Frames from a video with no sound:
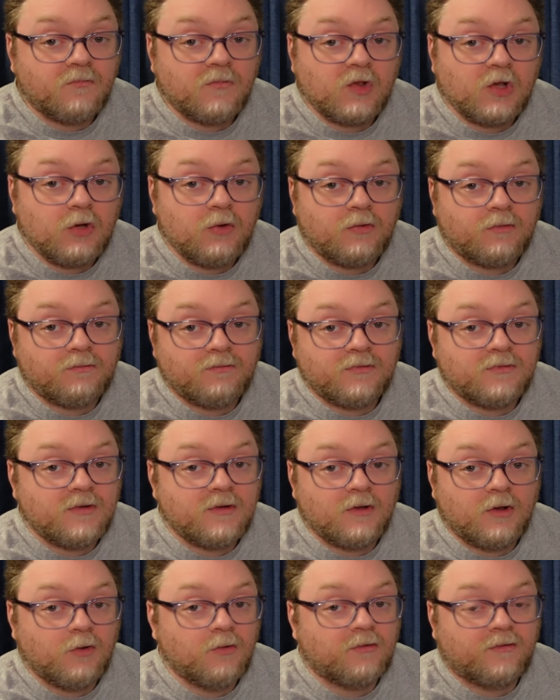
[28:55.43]
Luke,
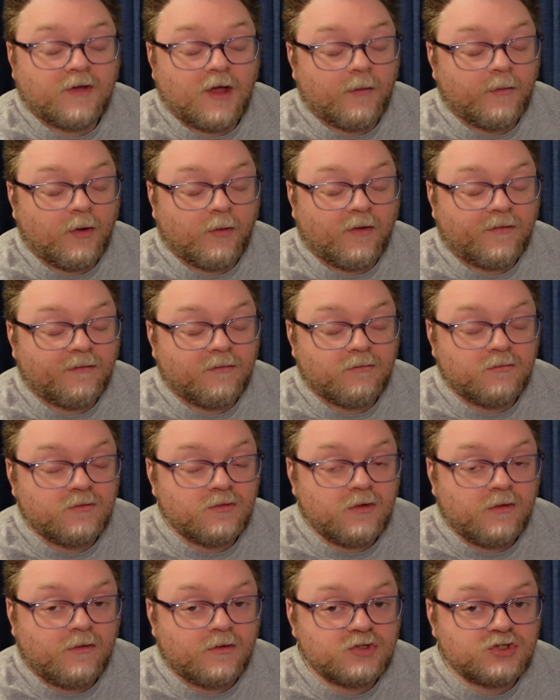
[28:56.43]
tell me what
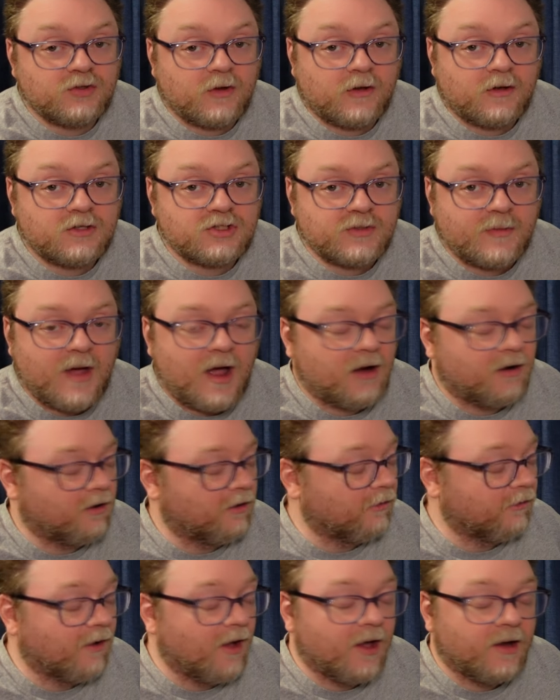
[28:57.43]
the Jamaha
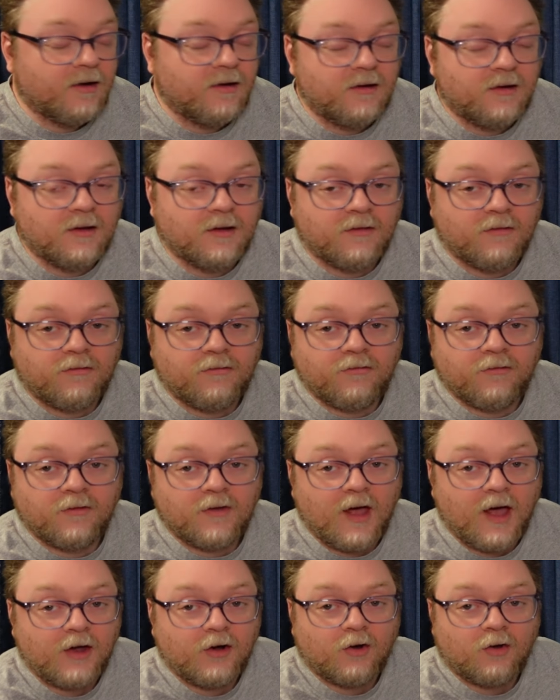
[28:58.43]
Haran is.
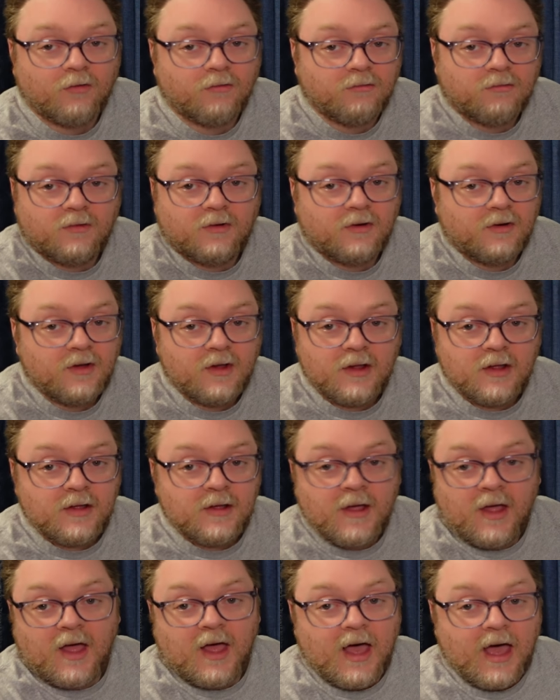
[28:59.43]
I
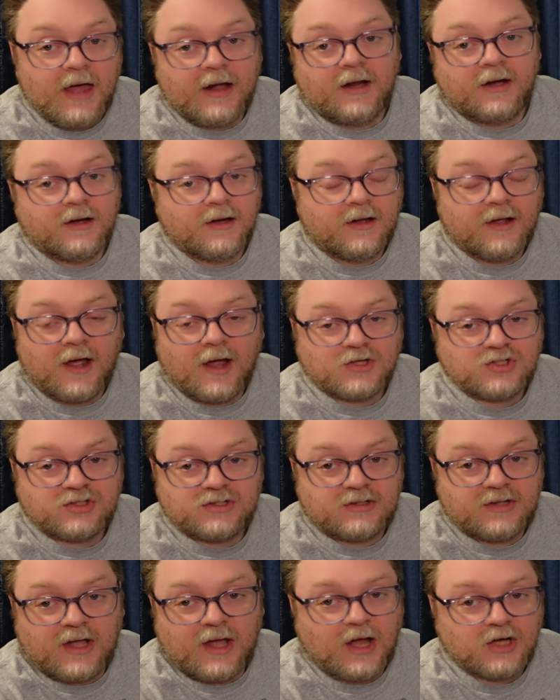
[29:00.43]
didn't
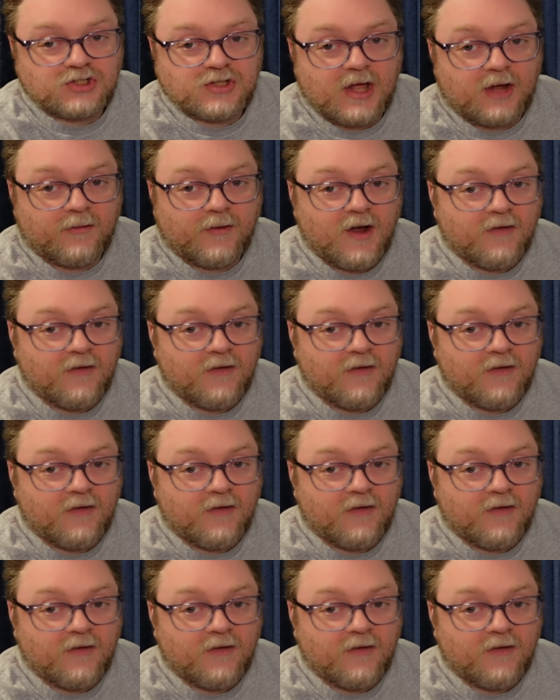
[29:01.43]
catch that